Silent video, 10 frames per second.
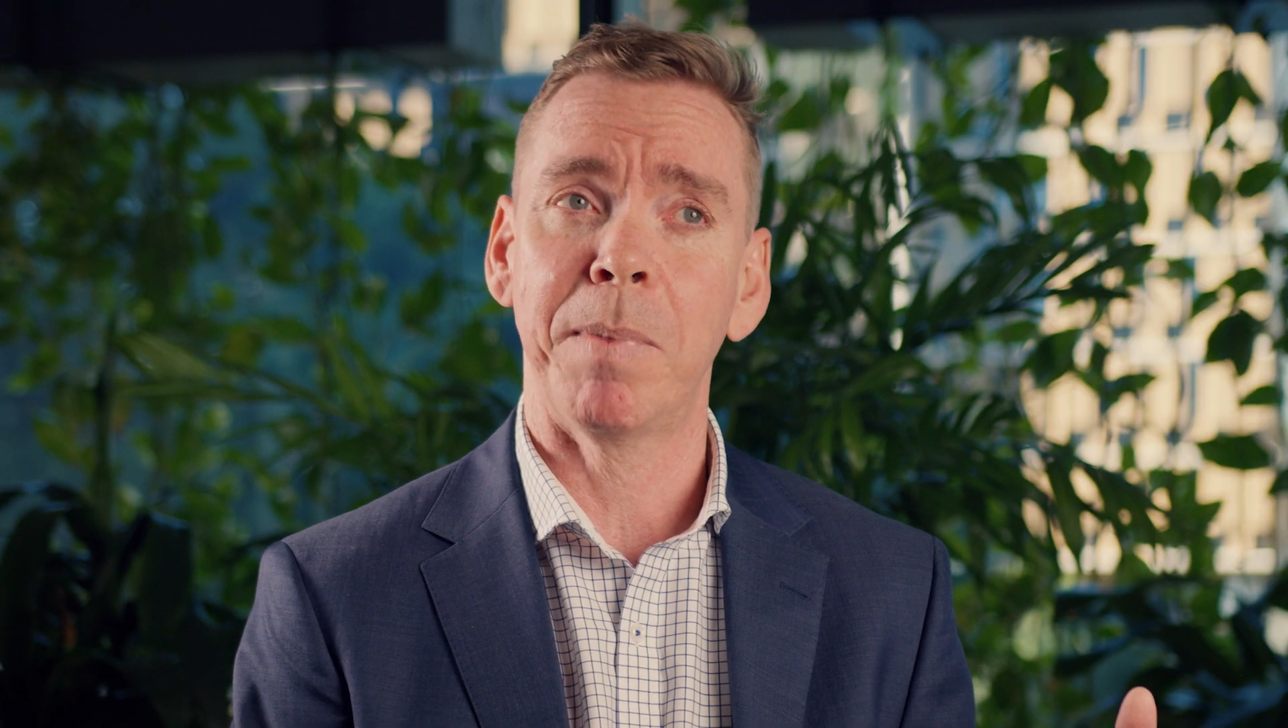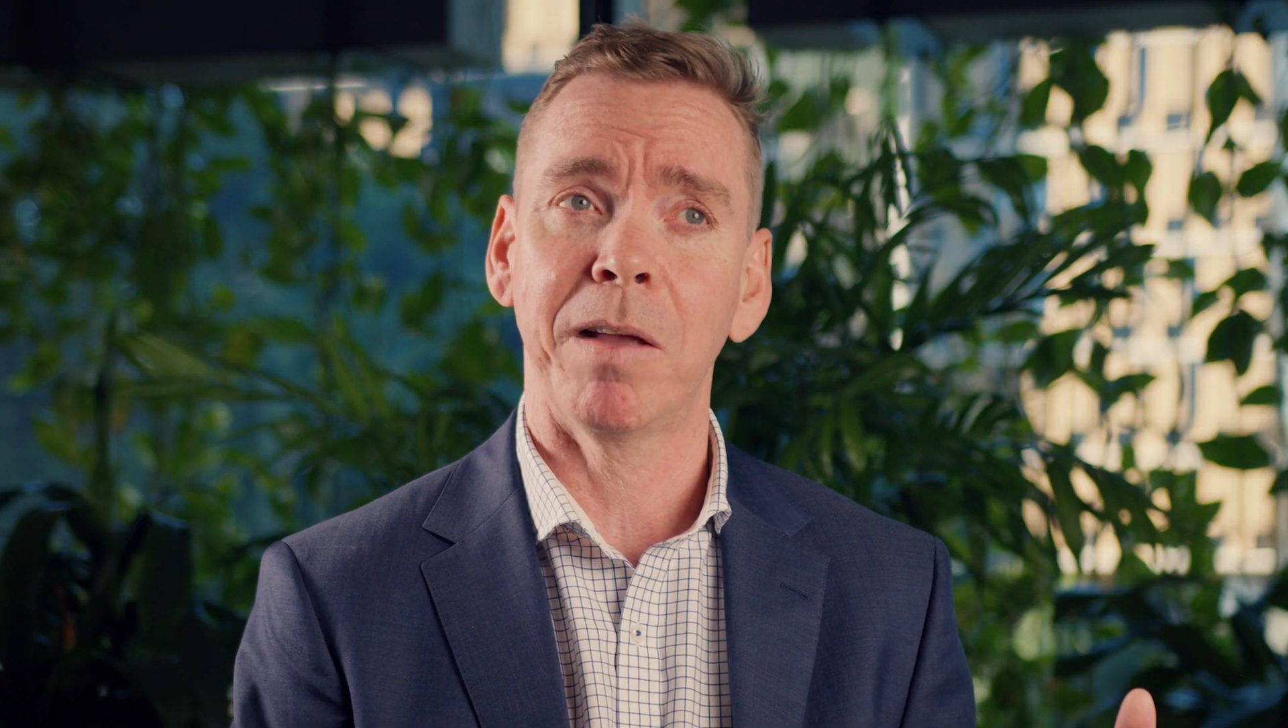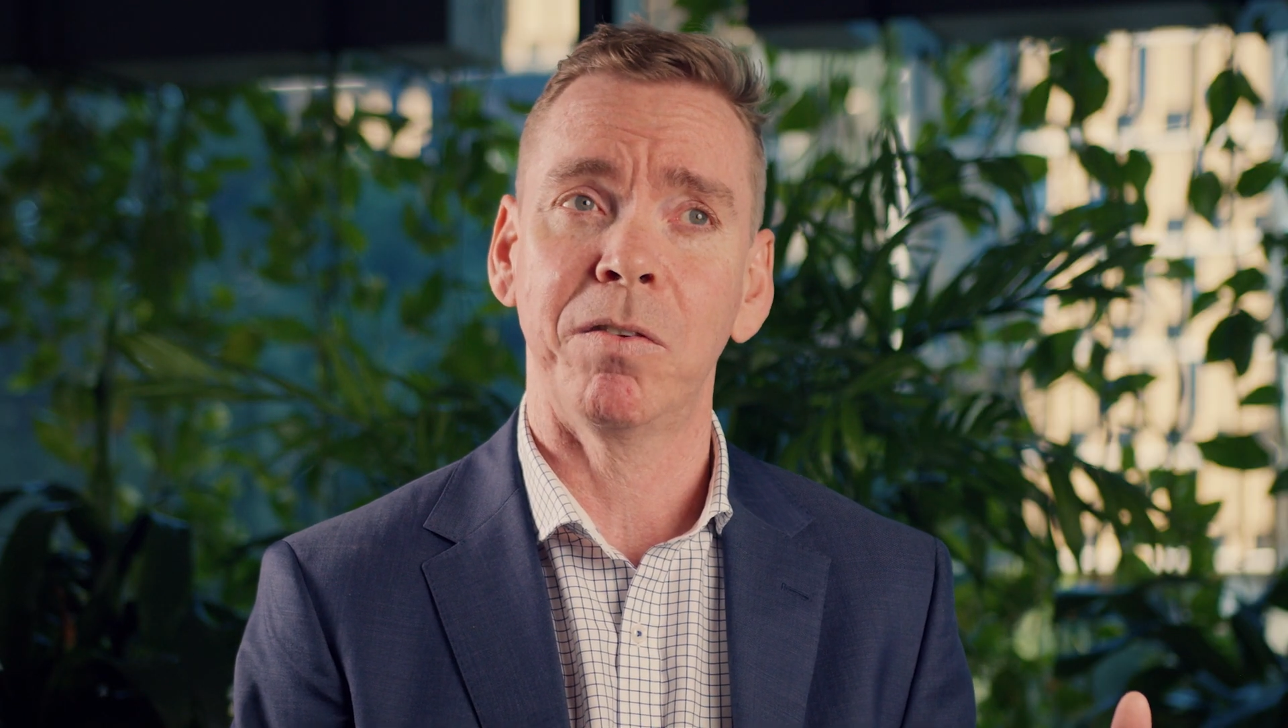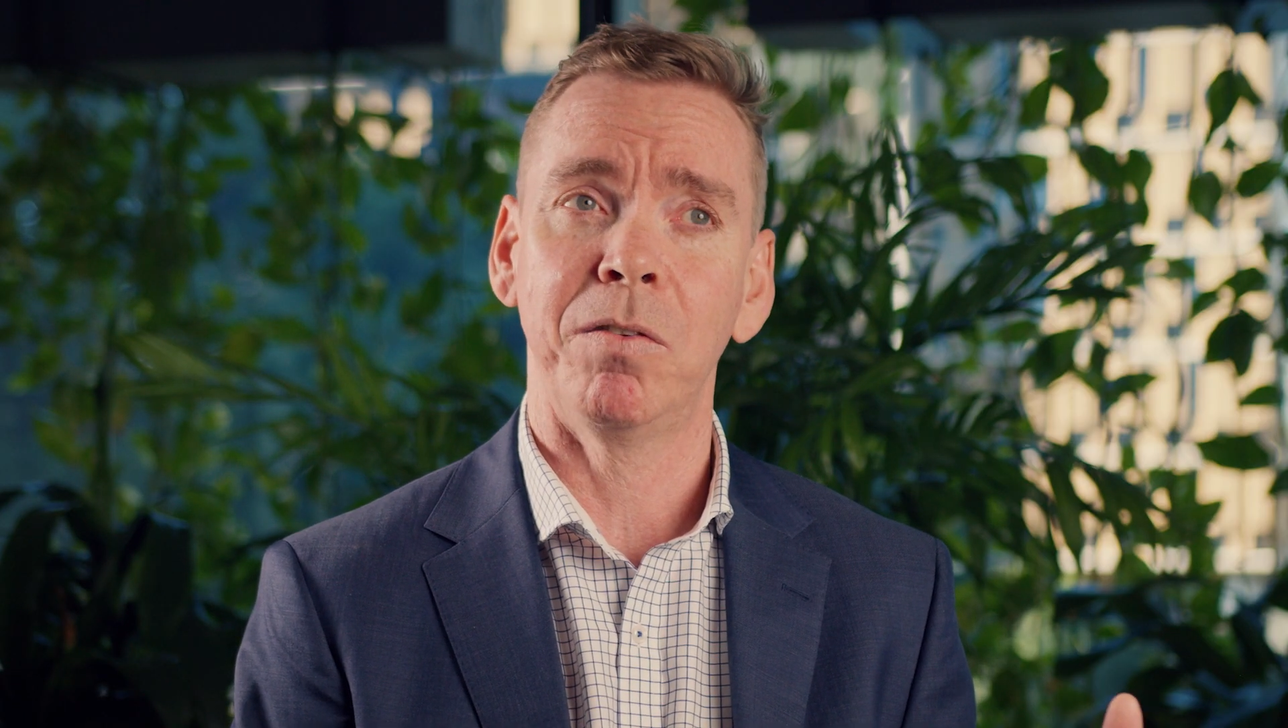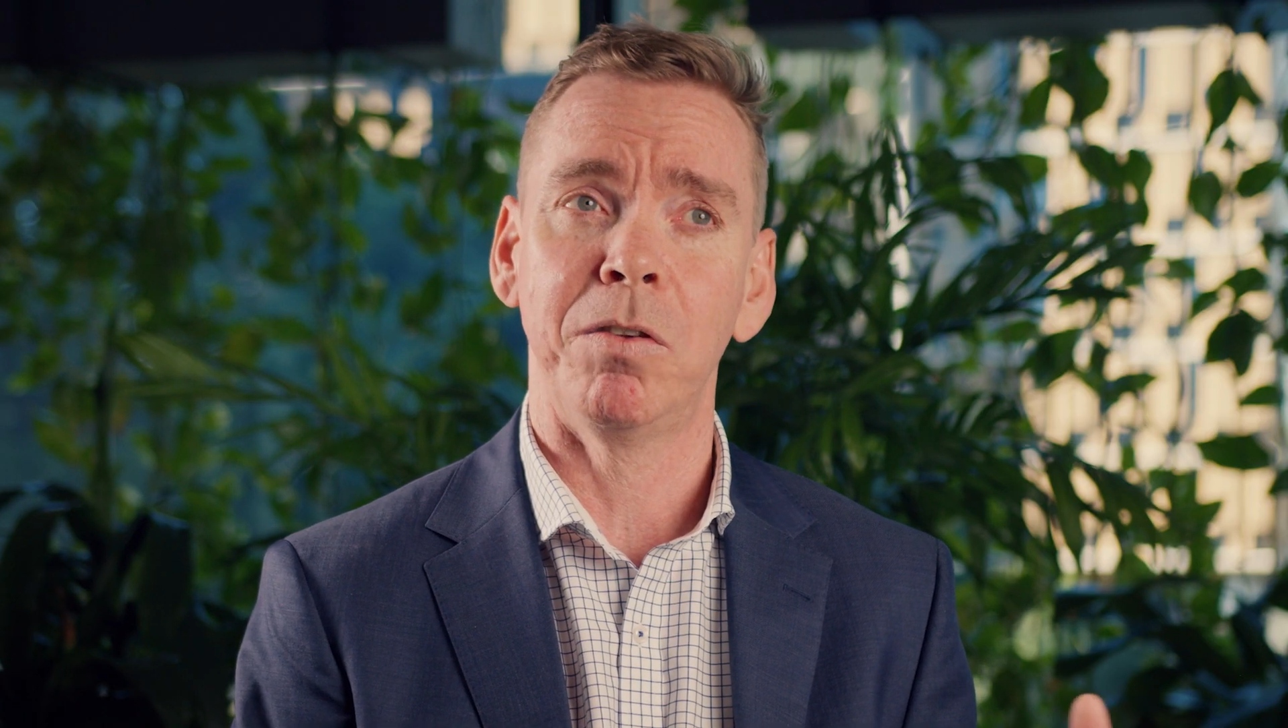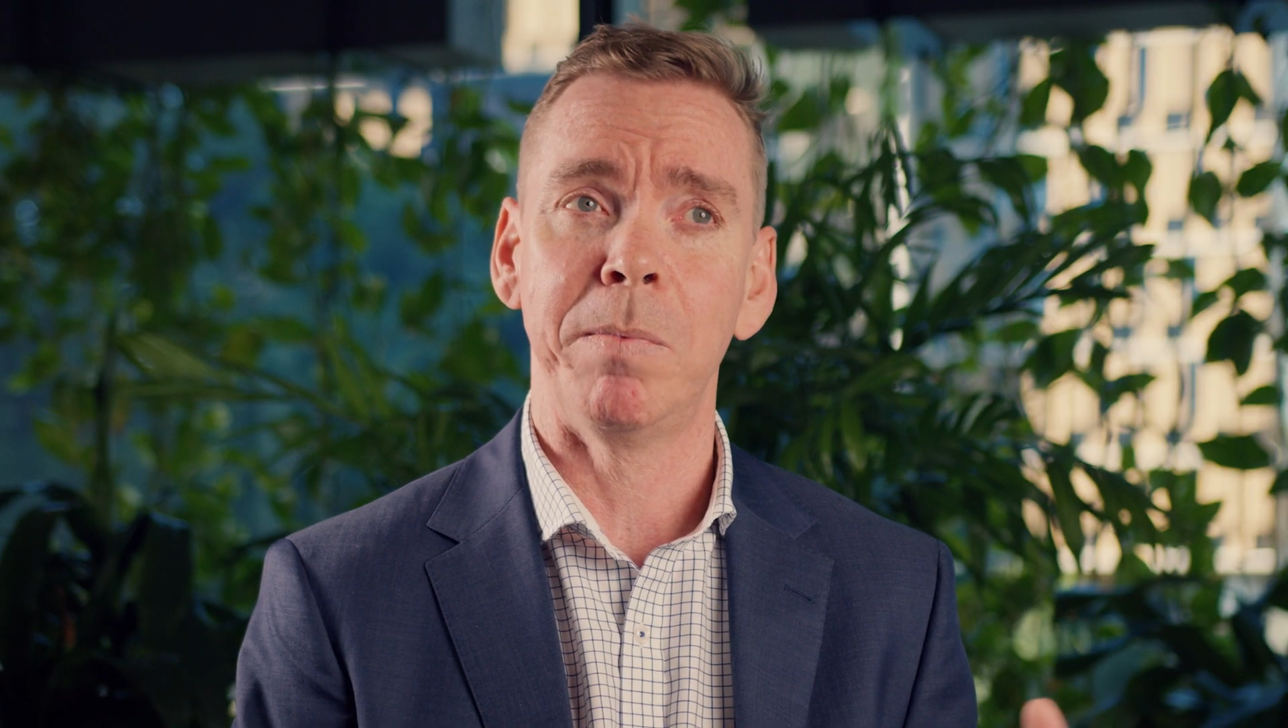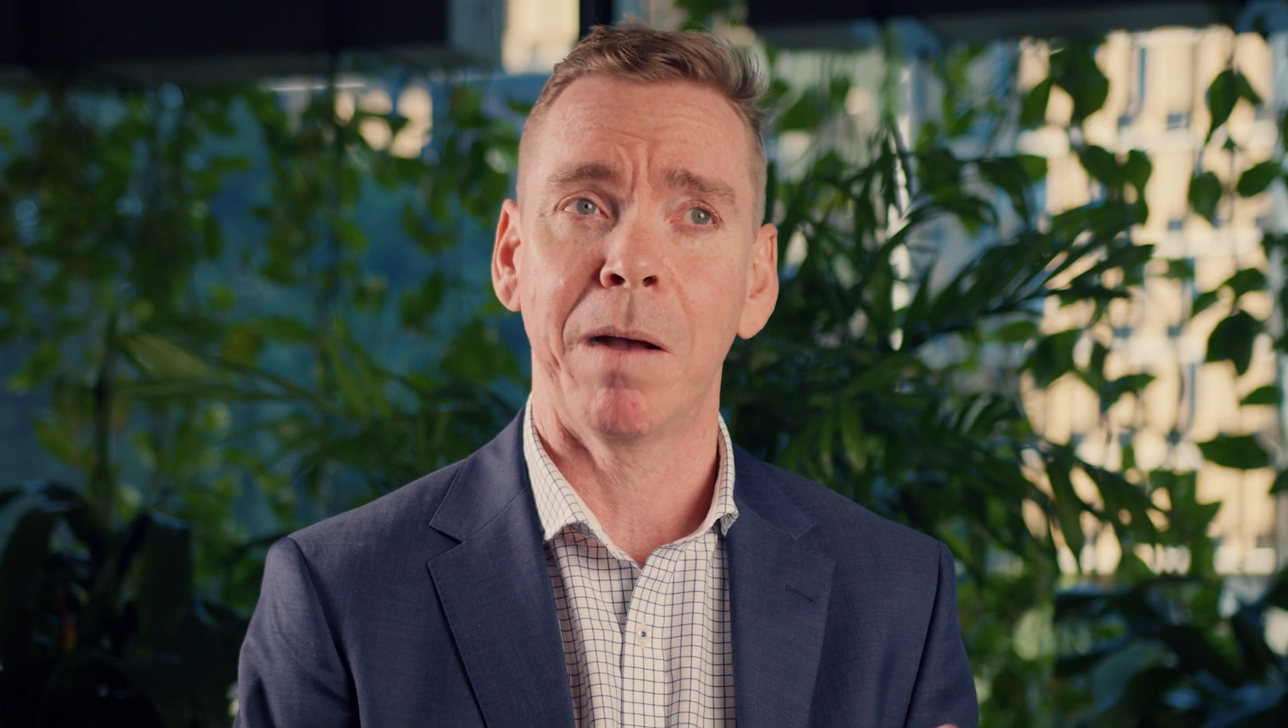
buses to be